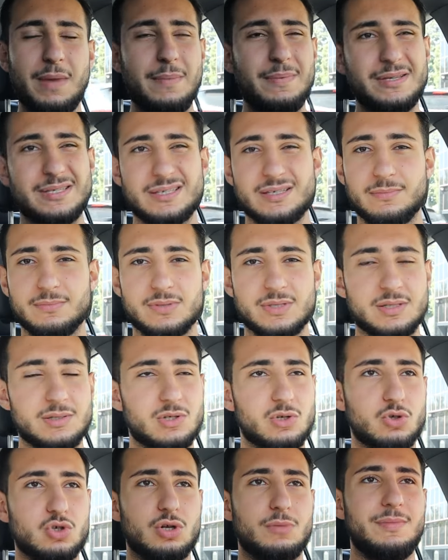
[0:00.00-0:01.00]
Maybe some
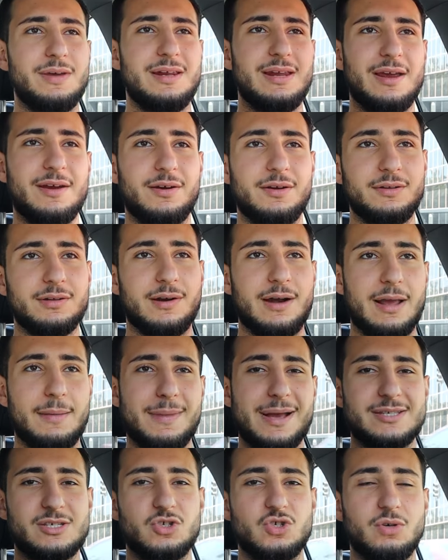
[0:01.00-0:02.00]
social media here and there, like
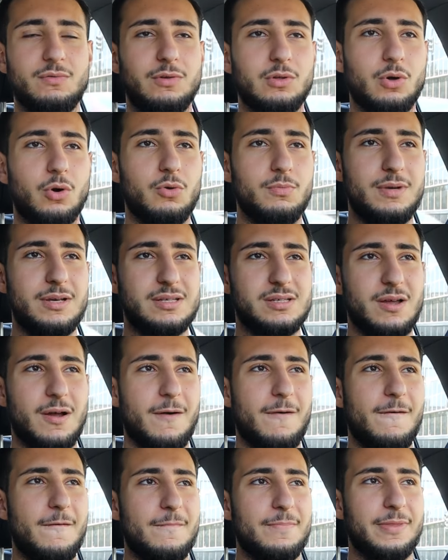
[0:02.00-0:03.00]
messaging with homies,
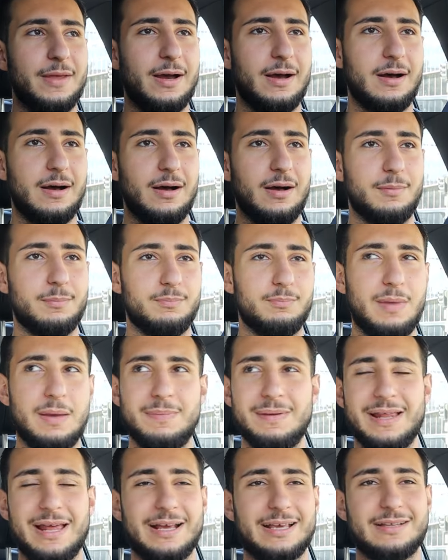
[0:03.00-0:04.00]
uh,
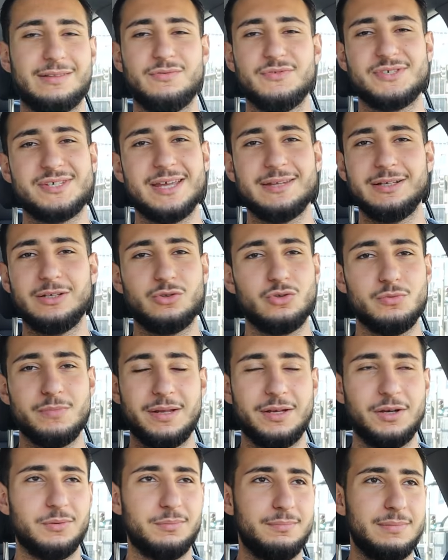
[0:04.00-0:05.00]
maybe like sending too
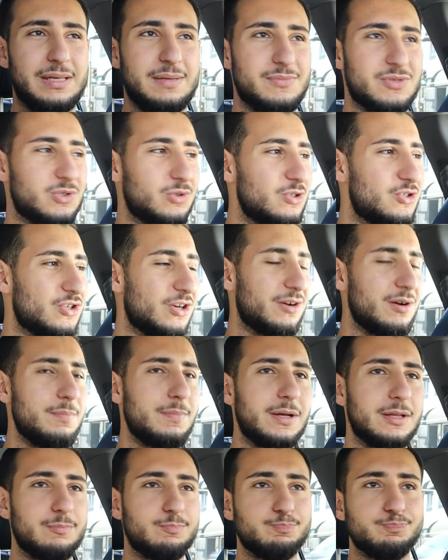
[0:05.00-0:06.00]
many memes to each other.
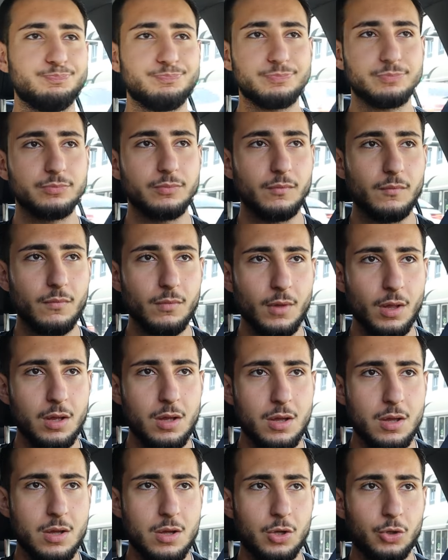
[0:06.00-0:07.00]
But
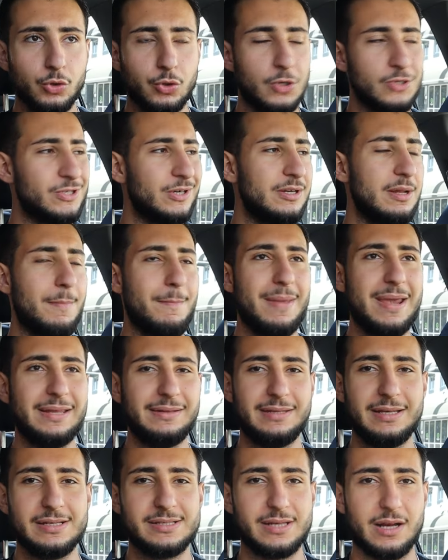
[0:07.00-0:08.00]
those are the
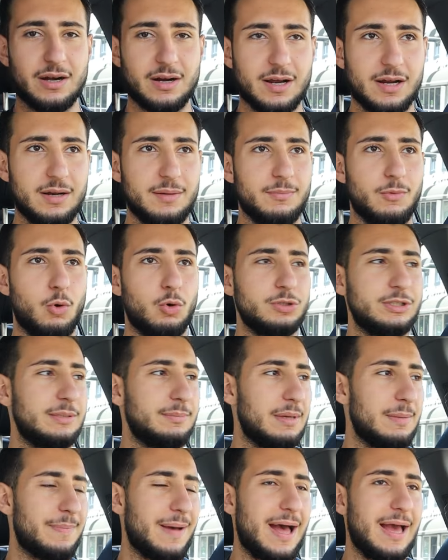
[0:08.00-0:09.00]
main things that are kind of
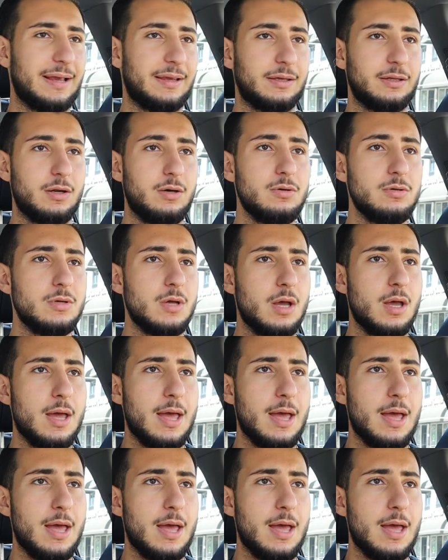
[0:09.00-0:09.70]
holding me back, you know.